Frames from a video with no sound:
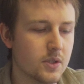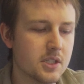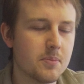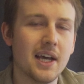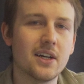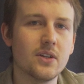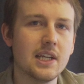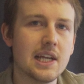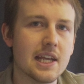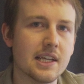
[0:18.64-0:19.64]
So this
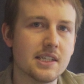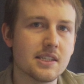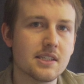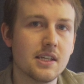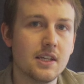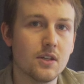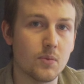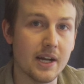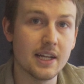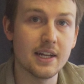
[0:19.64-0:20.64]
battery is
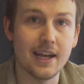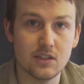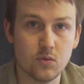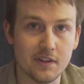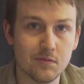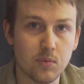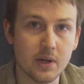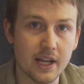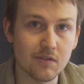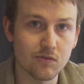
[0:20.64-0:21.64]
rated at twelve
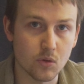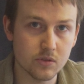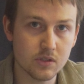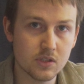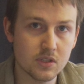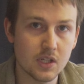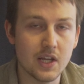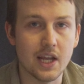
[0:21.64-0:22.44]
point eight volts.